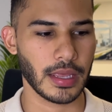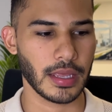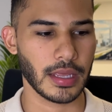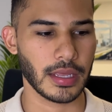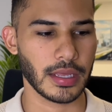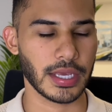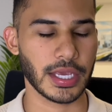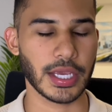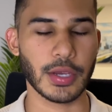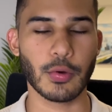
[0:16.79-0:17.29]

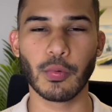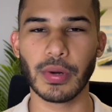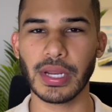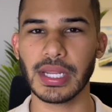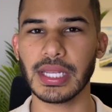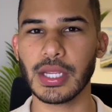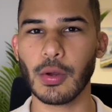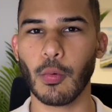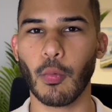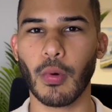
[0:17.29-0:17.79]
he
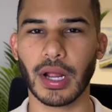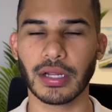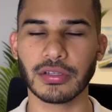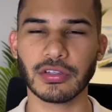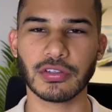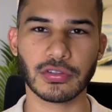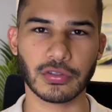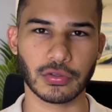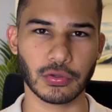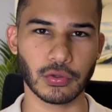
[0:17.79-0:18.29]
really
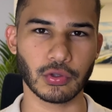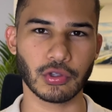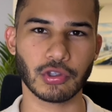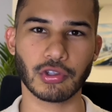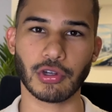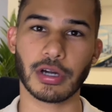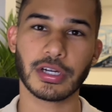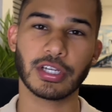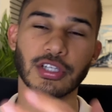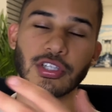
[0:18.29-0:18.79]
wants to
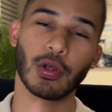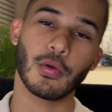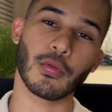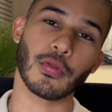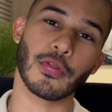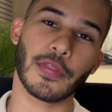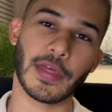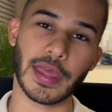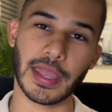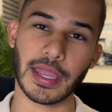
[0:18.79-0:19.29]
start his own
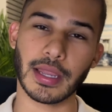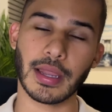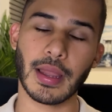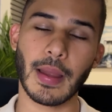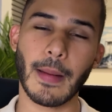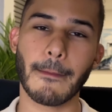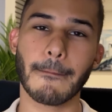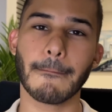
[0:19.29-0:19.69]
thing,